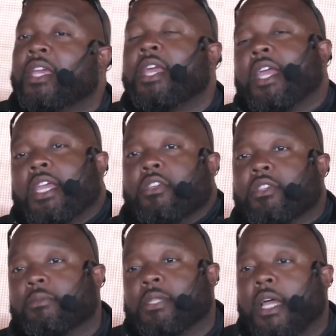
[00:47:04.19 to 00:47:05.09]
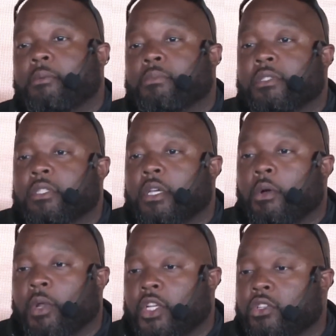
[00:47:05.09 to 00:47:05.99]
You know, sometimes
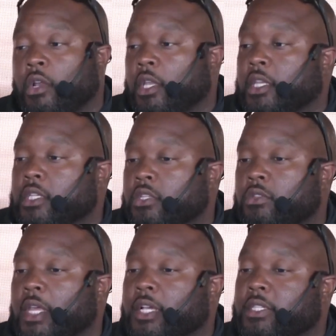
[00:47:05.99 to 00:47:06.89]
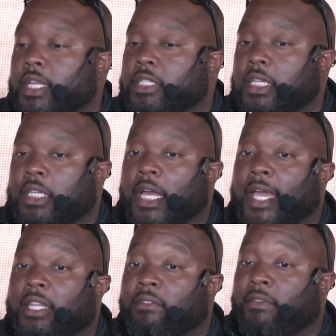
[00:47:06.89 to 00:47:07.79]
when I started this in 2018, I had
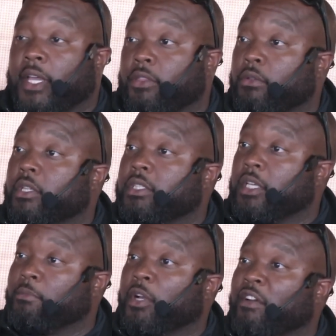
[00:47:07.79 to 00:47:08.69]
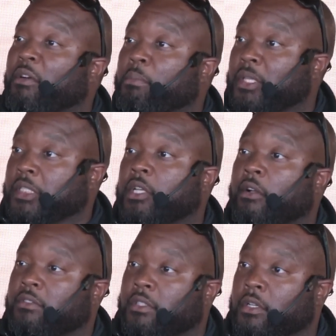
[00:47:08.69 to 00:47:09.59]
to fight through the stigma of a police
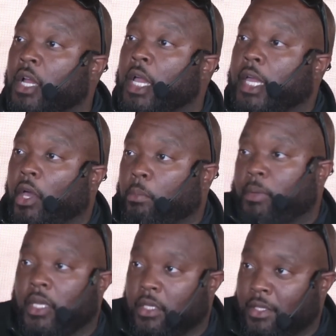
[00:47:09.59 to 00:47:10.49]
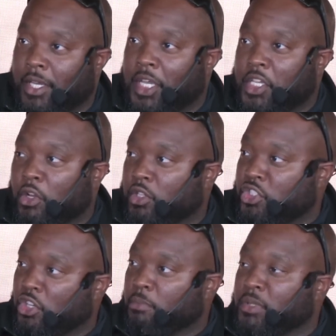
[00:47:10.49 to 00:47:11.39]
officer helping. You know, because
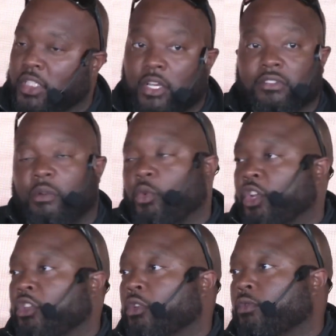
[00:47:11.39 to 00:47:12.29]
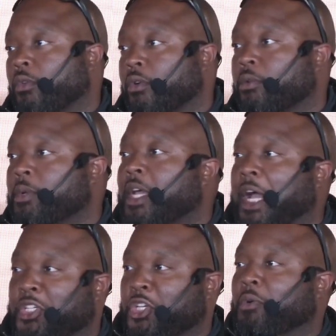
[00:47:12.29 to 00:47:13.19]
you're a police officer, I'm wearing a uniform, I
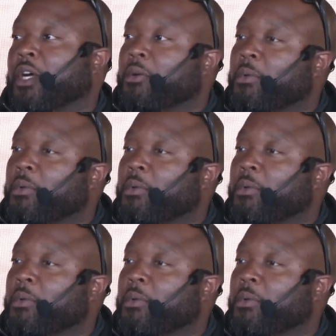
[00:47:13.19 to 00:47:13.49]
show up.